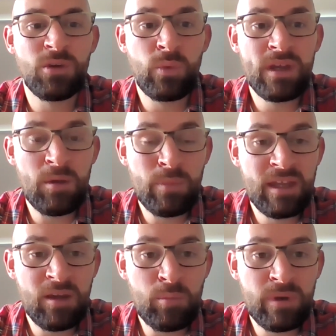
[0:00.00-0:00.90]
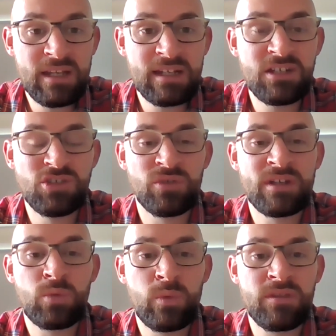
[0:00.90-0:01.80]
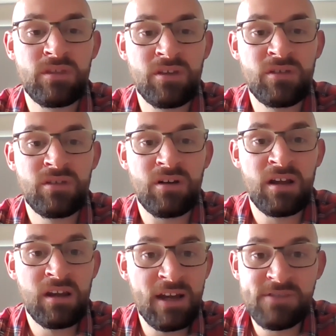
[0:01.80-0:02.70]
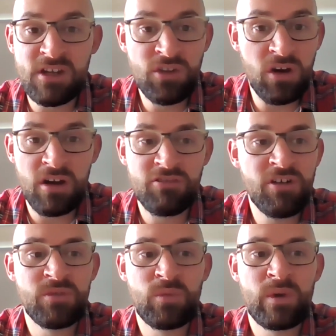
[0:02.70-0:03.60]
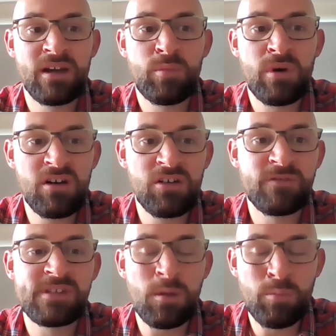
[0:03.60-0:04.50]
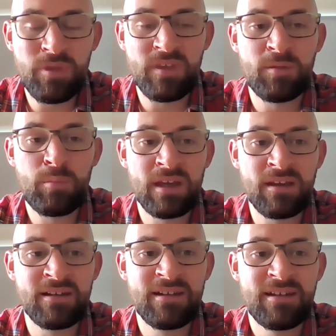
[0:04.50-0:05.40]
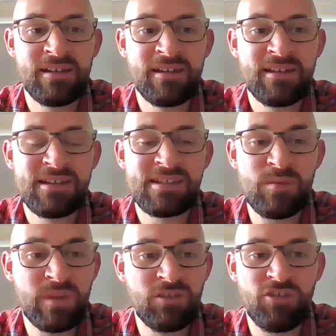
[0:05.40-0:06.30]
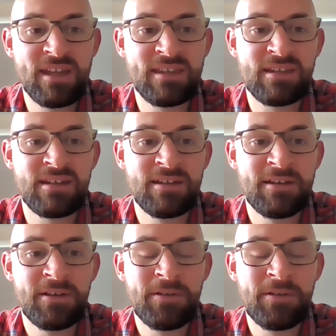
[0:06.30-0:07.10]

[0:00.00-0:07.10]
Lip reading: that we can be completely joined with you. Our lives are not our own. We are part of something bigger, something greater.